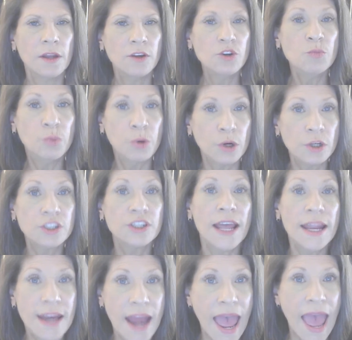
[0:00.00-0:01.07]
to push
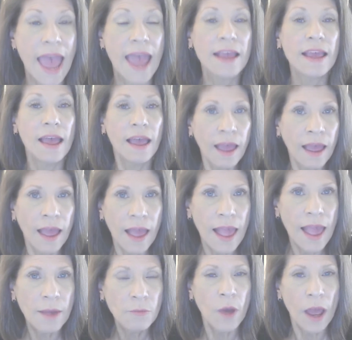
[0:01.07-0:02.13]
and nag
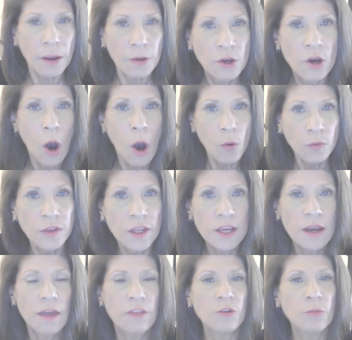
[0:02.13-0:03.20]
and goad
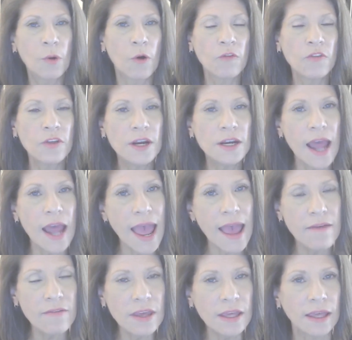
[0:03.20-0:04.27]
the other person into
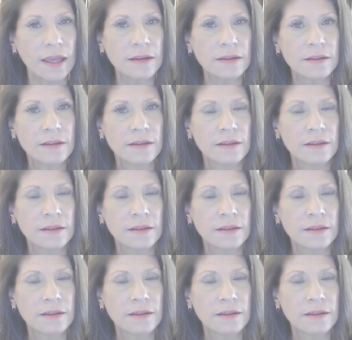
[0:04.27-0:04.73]
having it.